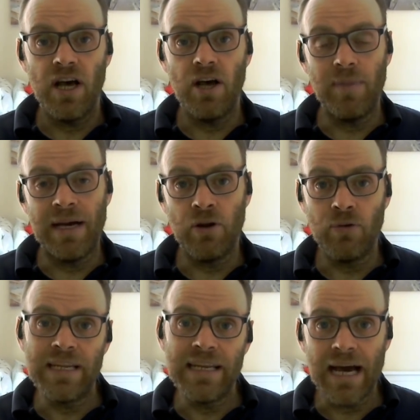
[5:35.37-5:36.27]
um, and
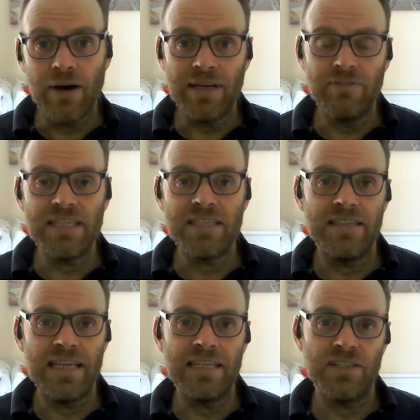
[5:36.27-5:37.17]
only now in
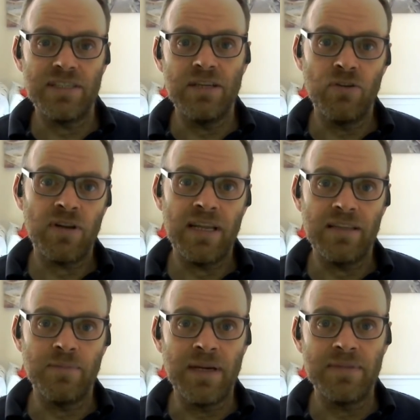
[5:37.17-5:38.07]
recent days does it look
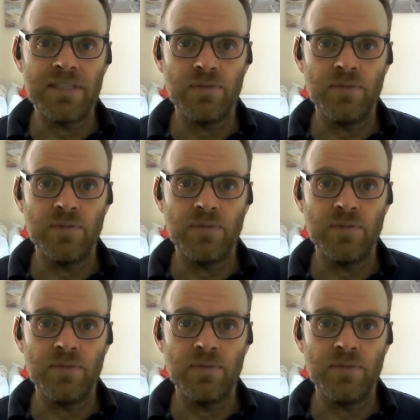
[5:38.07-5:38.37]
like there might be